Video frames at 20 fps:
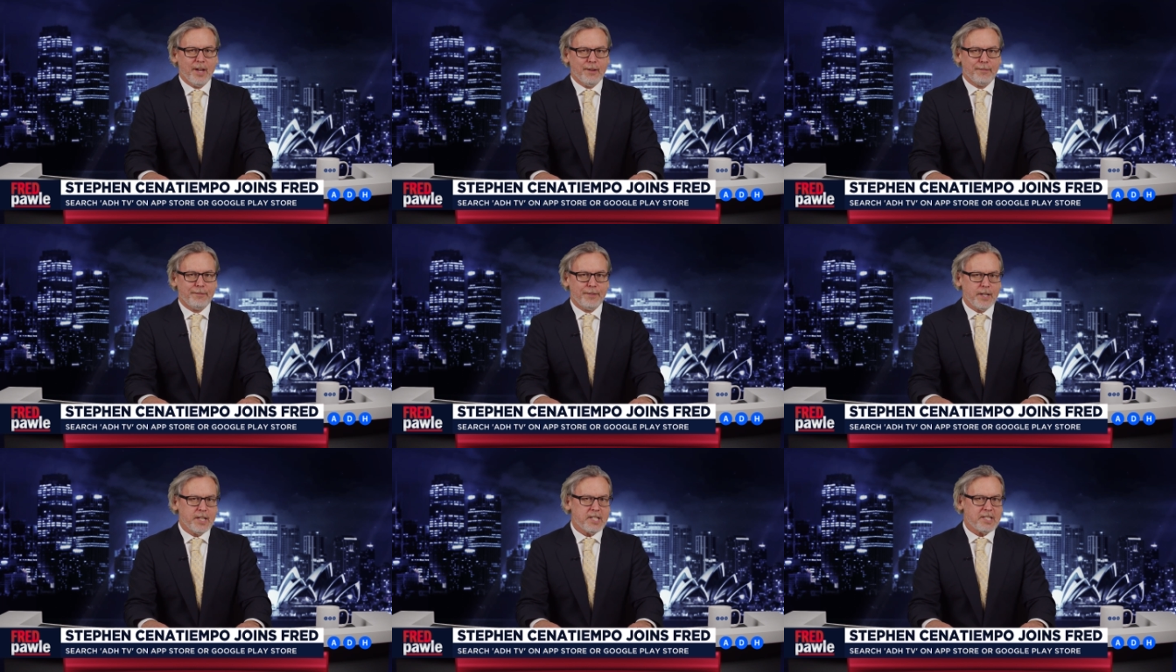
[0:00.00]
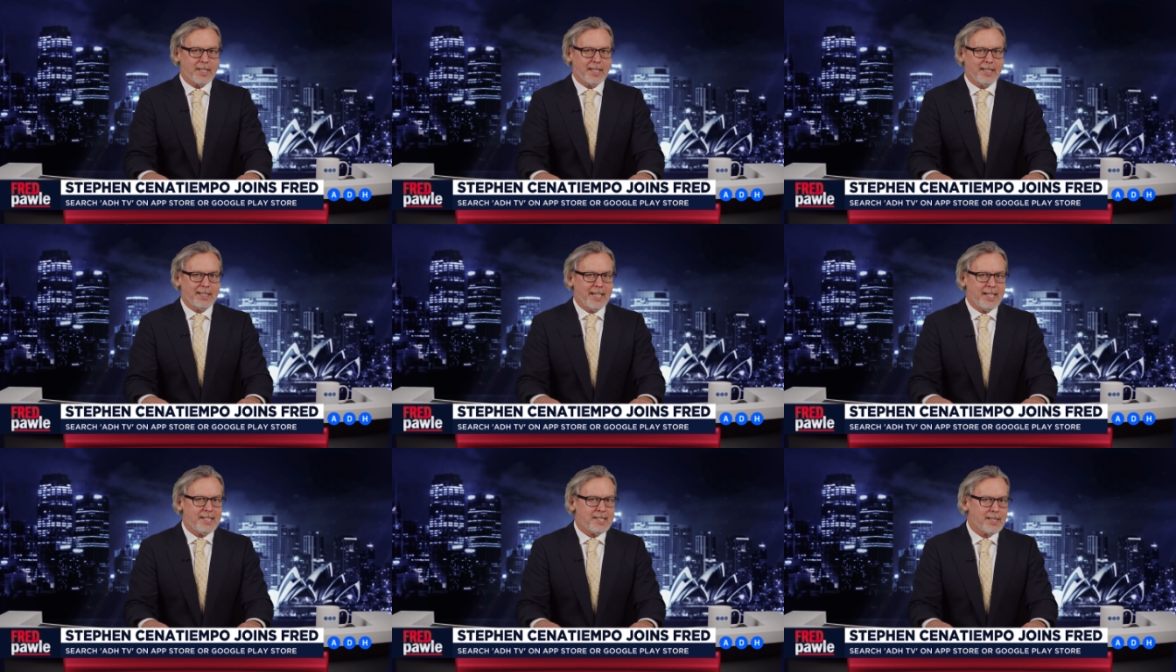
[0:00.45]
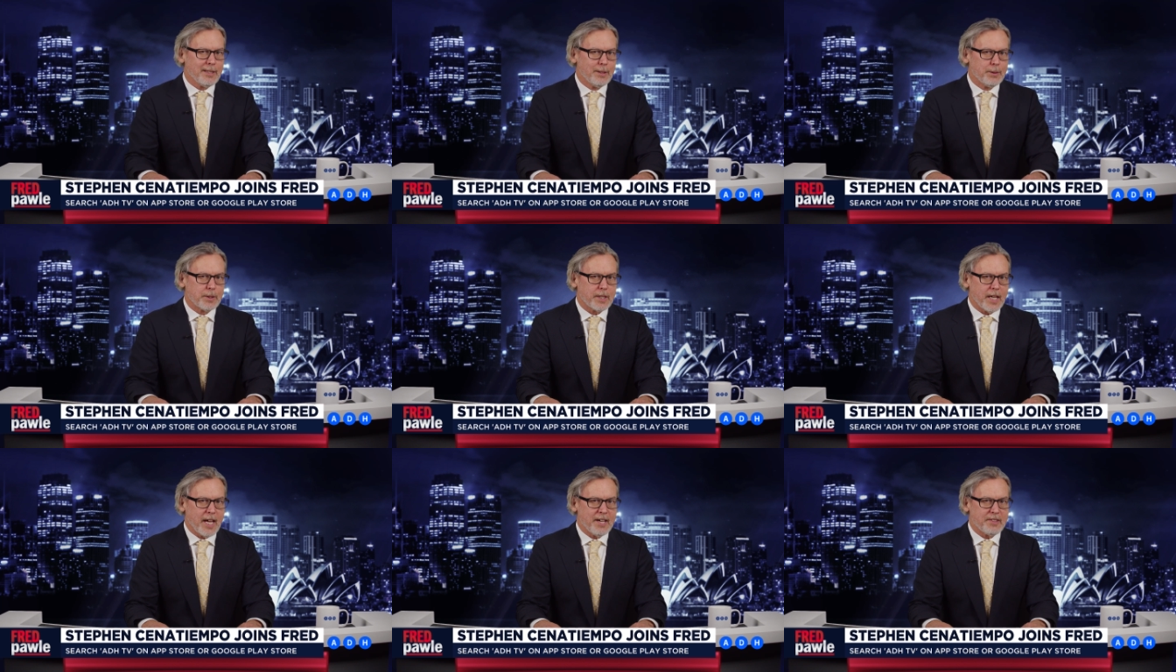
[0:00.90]
Firstly, let's
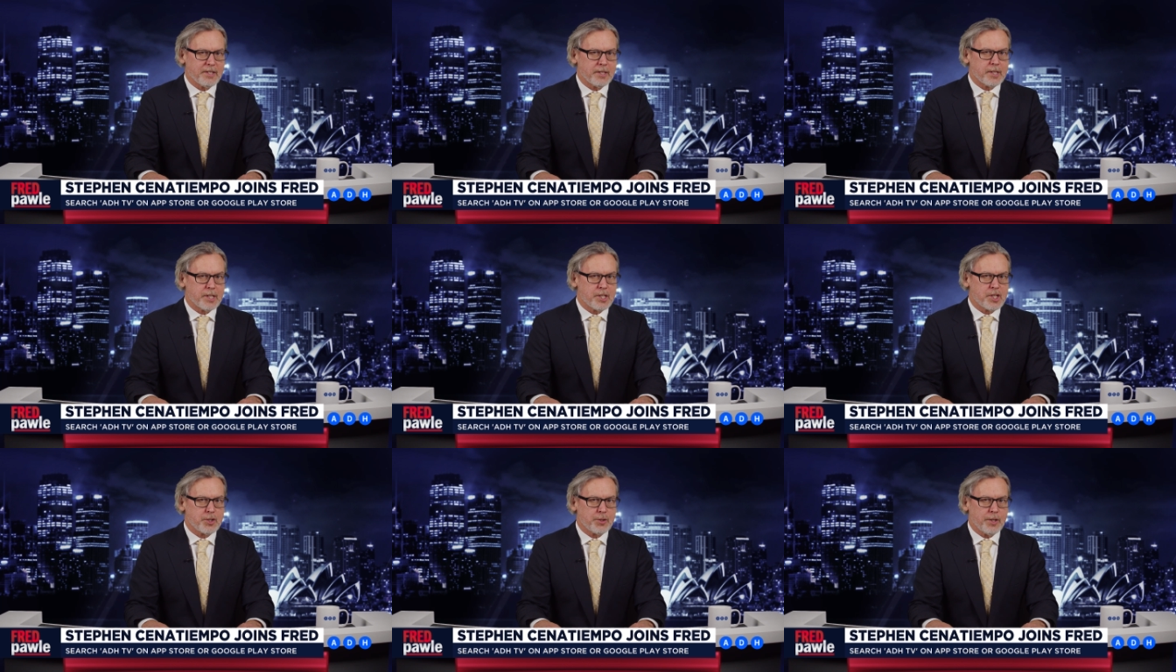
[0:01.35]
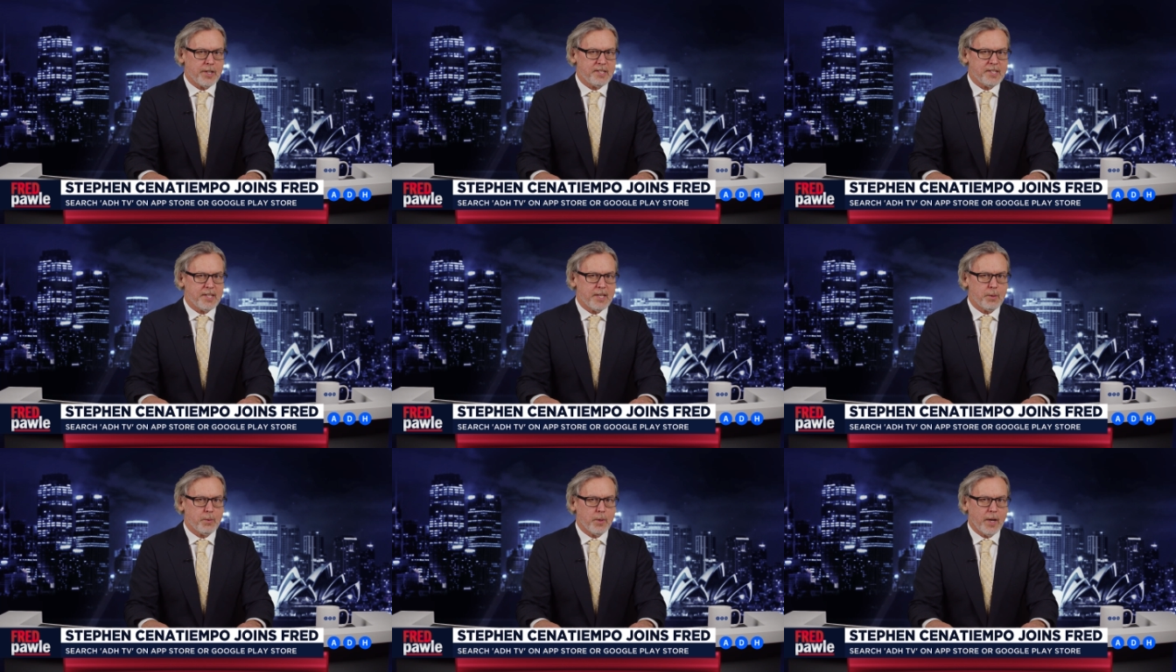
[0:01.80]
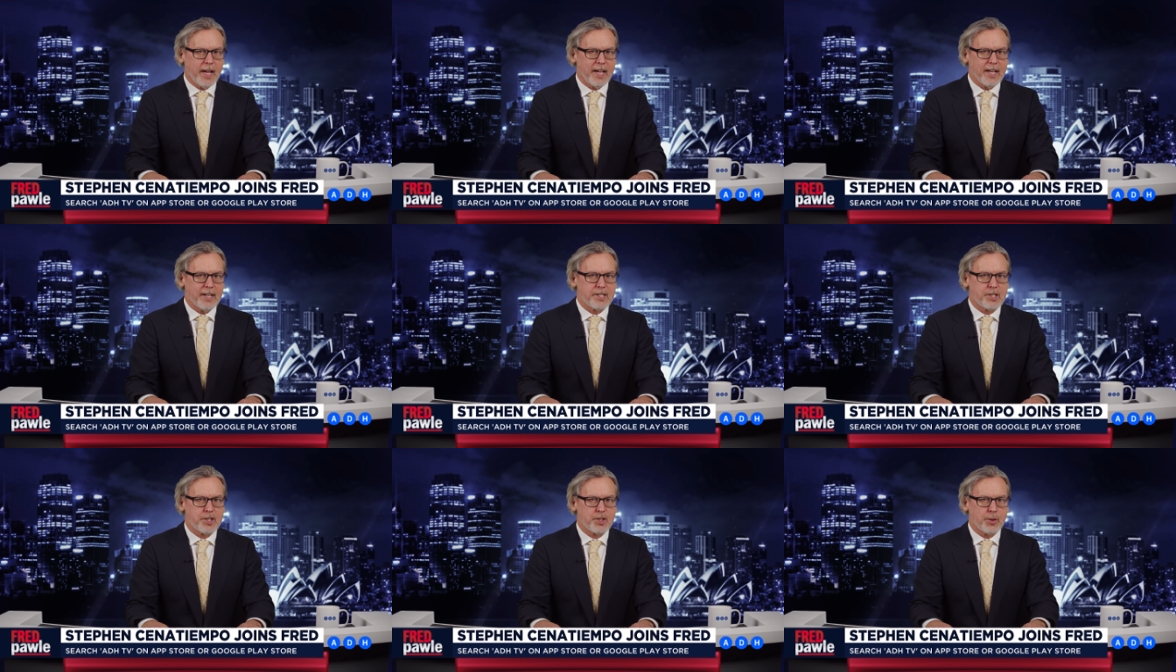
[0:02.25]
look at the distressing
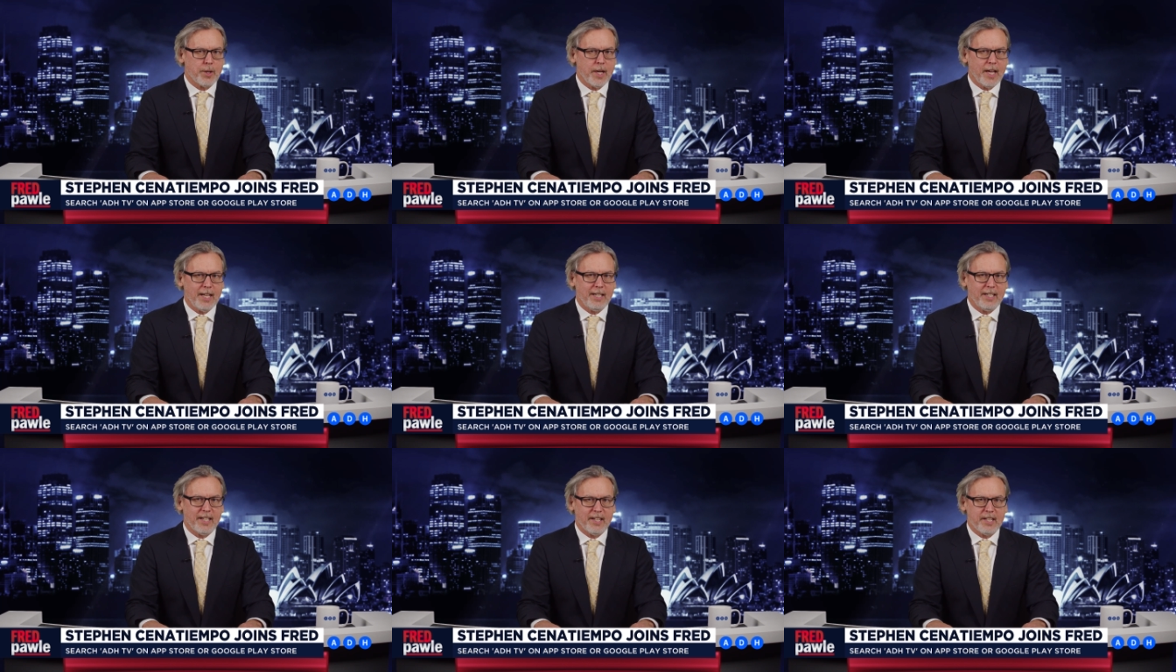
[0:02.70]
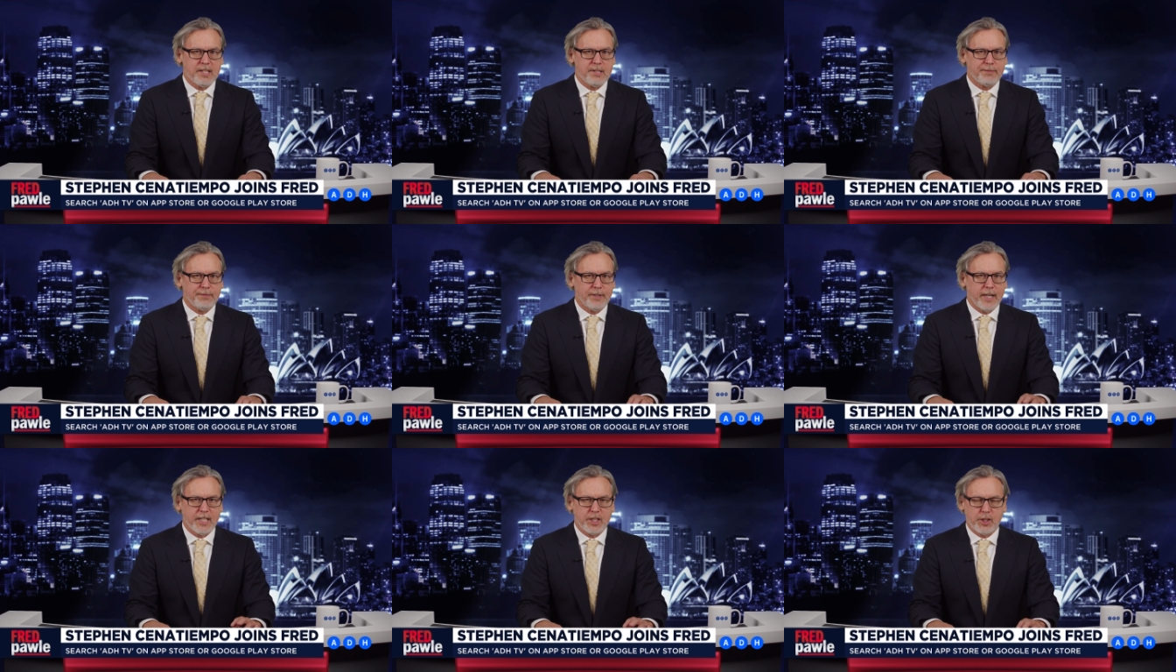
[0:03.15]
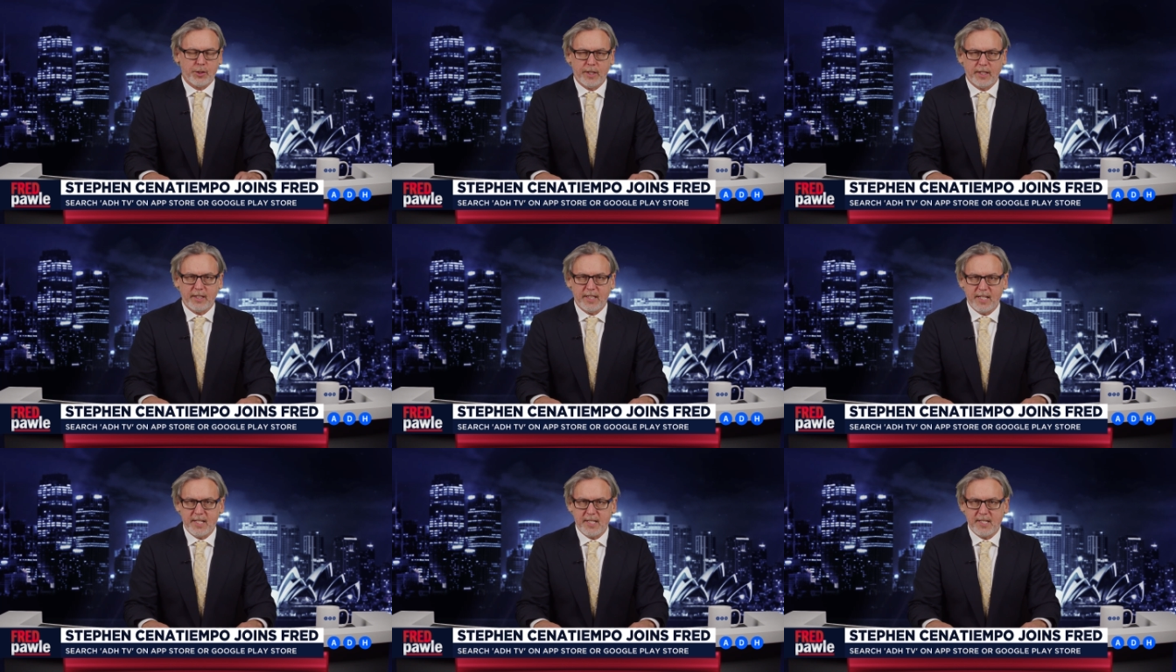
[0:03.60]
way Australia is
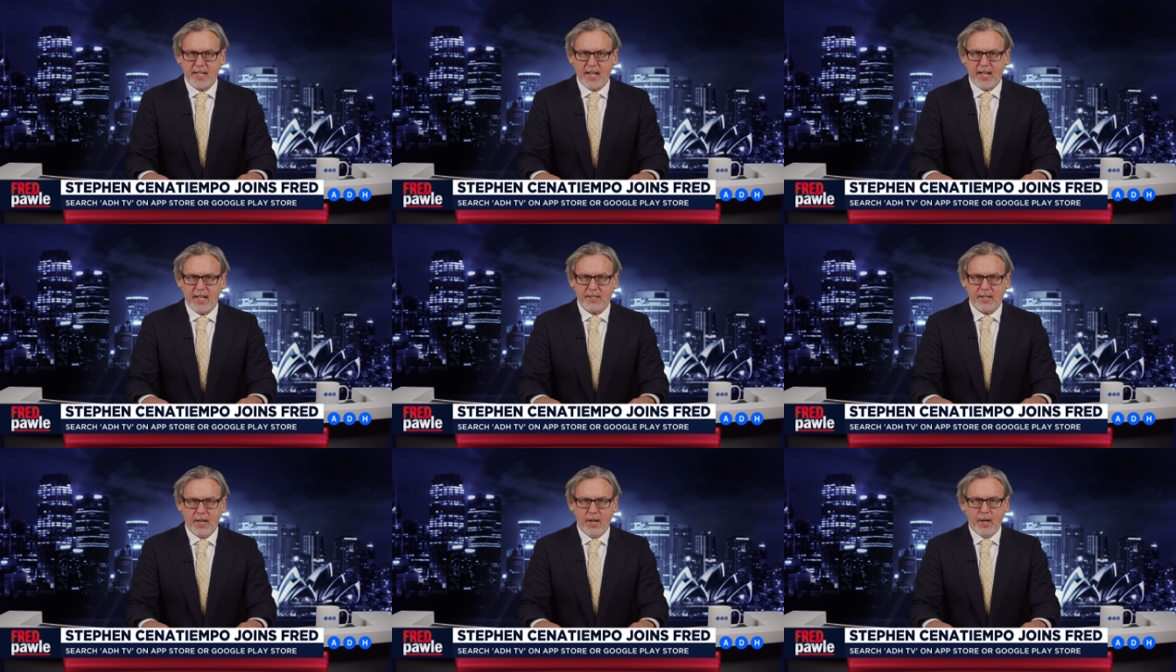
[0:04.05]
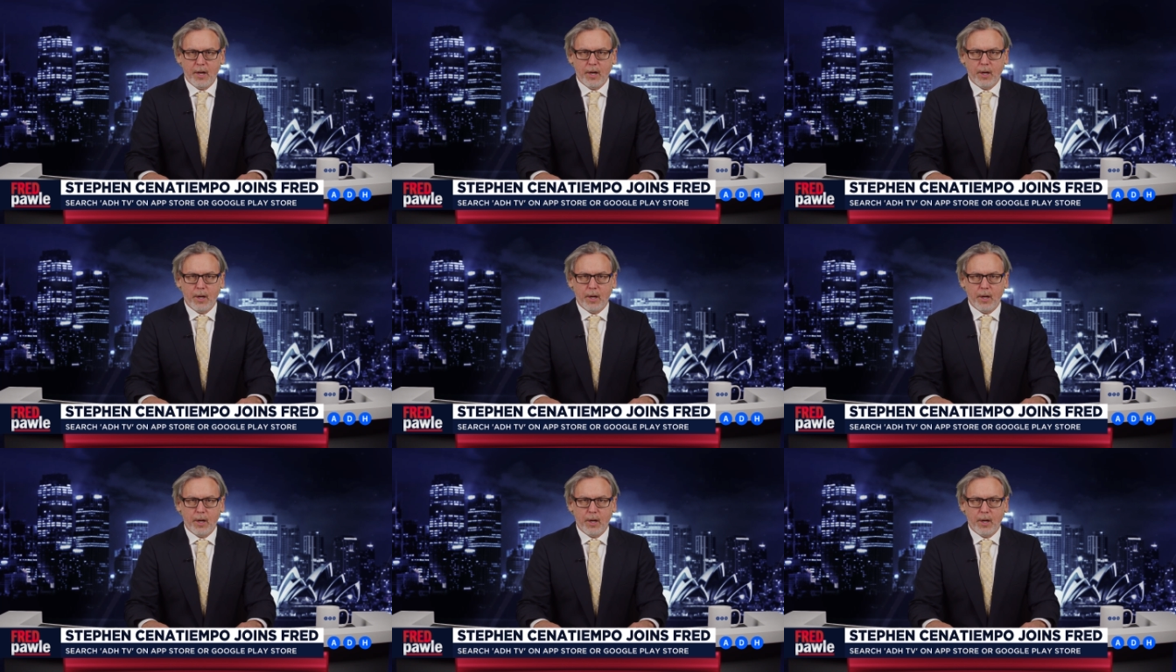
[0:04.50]
fracturing these days.